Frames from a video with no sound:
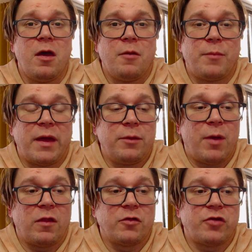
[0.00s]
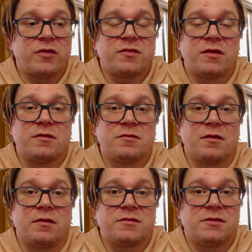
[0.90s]
My email address is
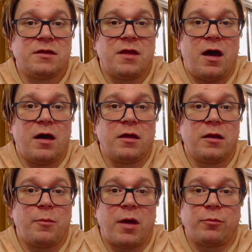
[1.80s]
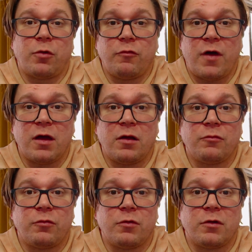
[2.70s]
listed on my profile
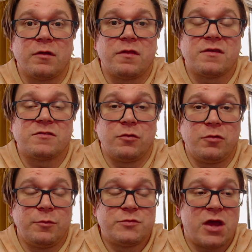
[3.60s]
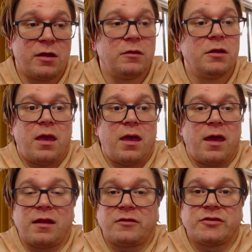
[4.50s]
for this YouTube channel.
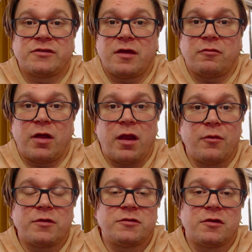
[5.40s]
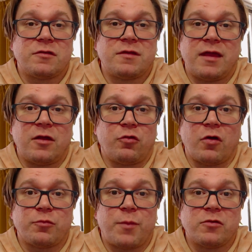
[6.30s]
And I'll just say right now, it's just
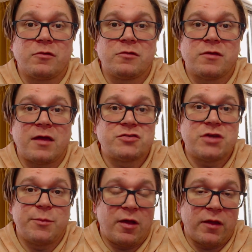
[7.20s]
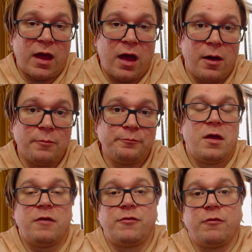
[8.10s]
datacrosspuzzles@gmail.com.
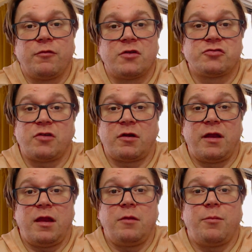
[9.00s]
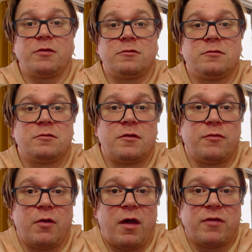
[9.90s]
If you've constructed any puzzles, if
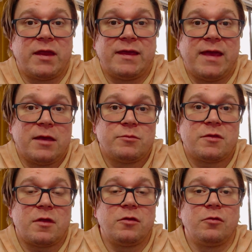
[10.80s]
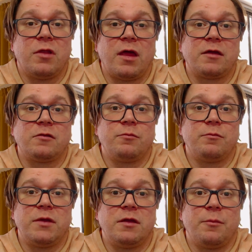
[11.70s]
you have any games that you'd like
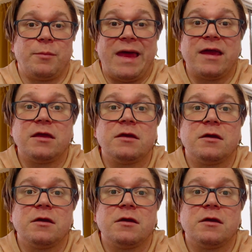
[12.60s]
me to play